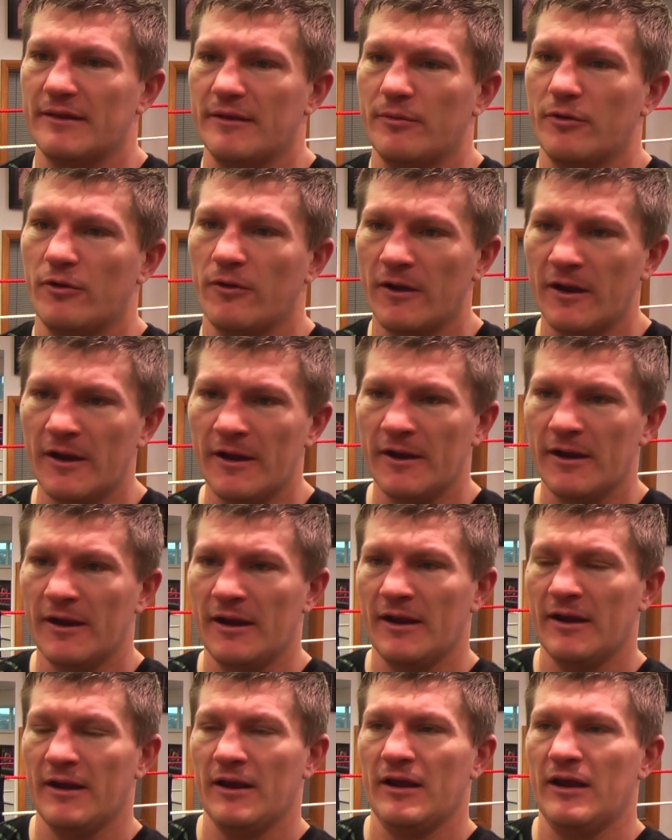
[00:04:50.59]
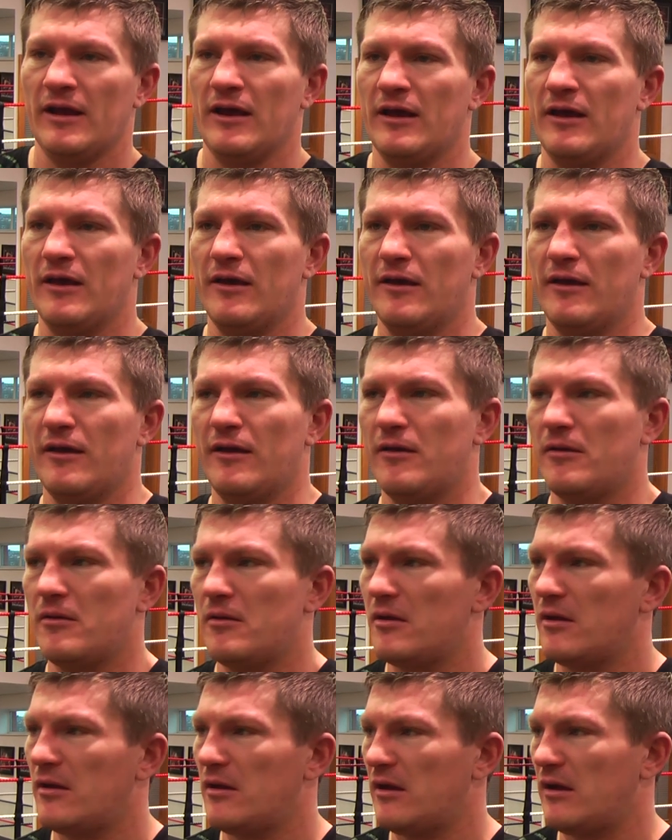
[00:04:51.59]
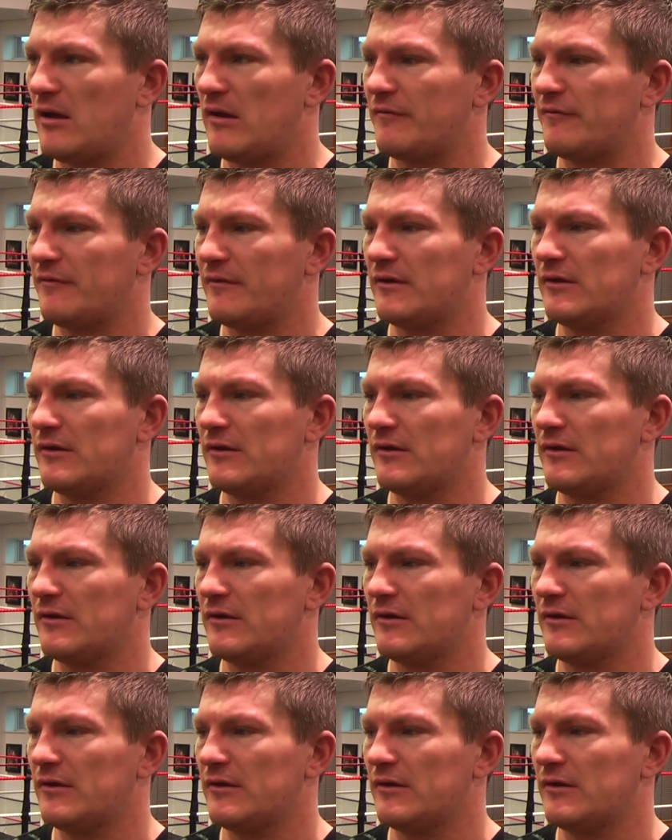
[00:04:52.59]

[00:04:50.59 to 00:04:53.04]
but I